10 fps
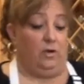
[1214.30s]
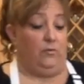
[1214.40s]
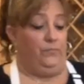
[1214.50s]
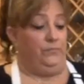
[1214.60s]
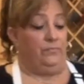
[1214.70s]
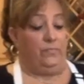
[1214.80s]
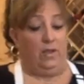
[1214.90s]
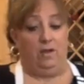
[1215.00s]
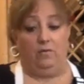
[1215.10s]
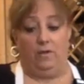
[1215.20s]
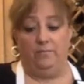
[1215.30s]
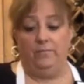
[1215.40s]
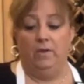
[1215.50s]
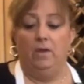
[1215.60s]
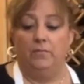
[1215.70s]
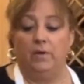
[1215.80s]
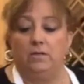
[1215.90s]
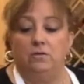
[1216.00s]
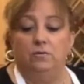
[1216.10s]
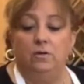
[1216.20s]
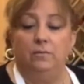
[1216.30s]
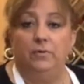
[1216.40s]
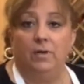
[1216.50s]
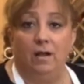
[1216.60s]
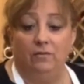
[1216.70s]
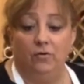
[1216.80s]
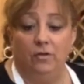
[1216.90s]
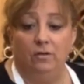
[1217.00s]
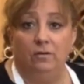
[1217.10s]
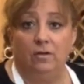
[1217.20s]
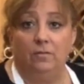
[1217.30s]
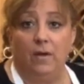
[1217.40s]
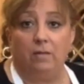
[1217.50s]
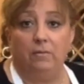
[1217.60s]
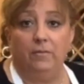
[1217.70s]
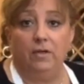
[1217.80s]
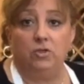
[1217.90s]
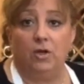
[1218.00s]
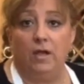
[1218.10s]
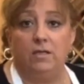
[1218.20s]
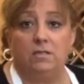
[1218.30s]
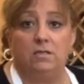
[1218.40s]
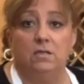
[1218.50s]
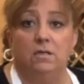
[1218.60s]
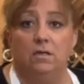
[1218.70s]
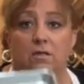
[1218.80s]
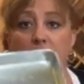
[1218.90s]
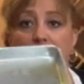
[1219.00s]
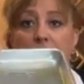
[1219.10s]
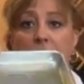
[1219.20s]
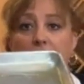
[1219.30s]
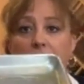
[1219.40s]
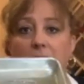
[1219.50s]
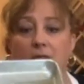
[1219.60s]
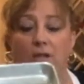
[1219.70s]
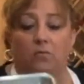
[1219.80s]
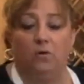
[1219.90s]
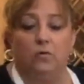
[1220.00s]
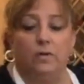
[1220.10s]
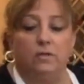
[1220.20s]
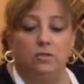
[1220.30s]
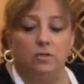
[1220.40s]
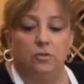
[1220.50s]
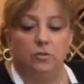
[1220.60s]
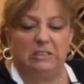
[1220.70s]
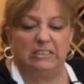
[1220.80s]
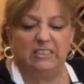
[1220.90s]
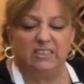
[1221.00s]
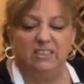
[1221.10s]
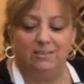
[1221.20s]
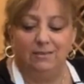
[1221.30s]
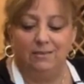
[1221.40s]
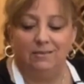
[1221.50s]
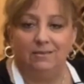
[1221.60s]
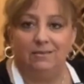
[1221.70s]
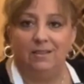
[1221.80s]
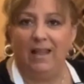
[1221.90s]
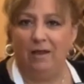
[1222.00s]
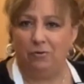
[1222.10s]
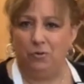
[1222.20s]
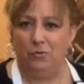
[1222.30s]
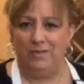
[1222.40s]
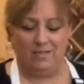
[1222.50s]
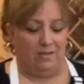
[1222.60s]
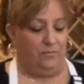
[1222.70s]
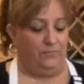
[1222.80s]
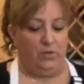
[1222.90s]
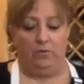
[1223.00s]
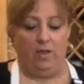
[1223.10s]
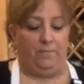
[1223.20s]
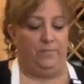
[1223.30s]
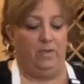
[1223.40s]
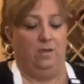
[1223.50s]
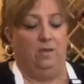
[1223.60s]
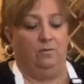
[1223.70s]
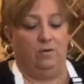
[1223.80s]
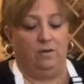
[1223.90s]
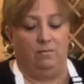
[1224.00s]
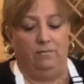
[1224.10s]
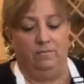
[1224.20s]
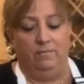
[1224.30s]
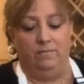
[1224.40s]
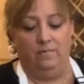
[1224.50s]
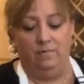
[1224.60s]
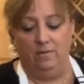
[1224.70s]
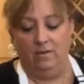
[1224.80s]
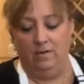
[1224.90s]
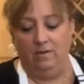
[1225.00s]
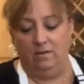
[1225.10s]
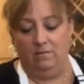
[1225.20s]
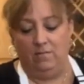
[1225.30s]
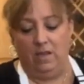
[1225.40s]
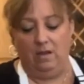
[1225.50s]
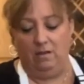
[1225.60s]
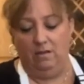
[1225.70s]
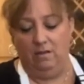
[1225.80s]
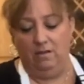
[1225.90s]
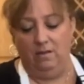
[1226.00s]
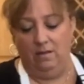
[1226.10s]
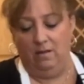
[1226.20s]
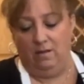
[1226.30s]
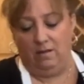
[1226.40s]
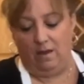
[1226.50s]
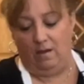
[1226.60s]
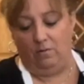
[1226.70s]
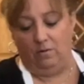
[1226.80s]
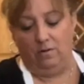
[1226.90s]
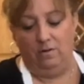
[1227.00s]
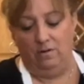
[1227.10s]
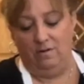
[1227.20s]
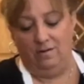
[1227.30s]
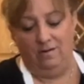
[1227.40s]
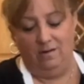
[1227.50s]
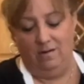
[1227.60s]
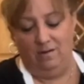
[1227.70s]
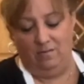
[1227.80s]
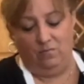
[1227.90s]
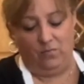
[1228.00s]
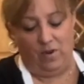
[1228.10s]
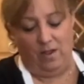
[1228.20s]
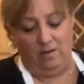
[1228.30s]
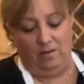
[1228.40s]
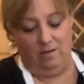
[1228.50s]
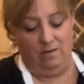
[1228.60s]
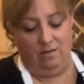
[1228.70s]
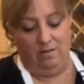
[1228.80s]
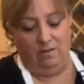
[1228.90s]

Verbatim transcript: So anyway, but I do put olive oil on the bottom of my trays. See? And then we're going to, loud noise there. Okay, we're gonna make our bread.